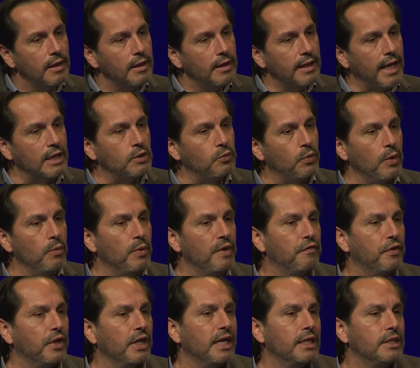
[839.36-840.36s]
That's when we
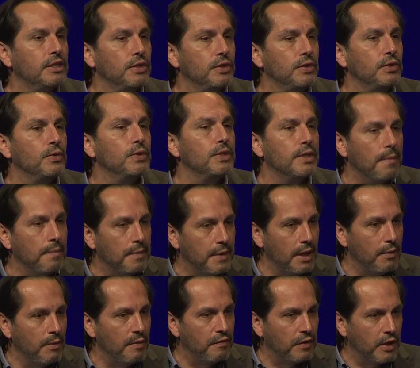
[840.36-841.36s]
forget to do something.
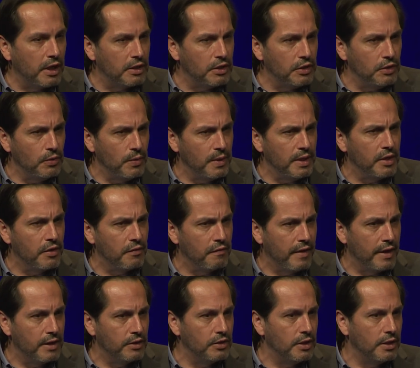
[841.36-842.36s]
We forget to do an
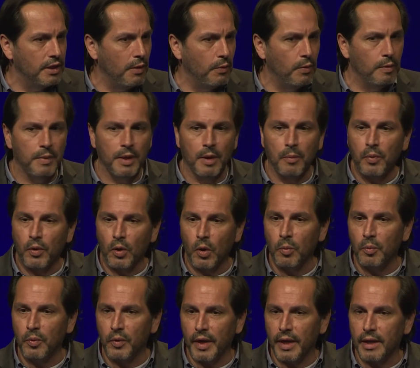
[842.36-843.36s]
intervention that would be
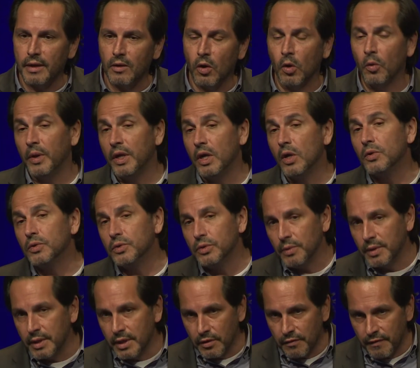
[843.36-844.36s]
appropriate, or we don't do
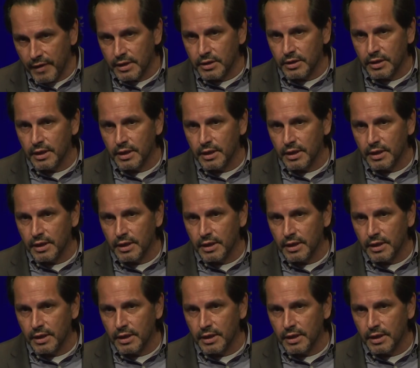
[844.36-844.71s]
an intervention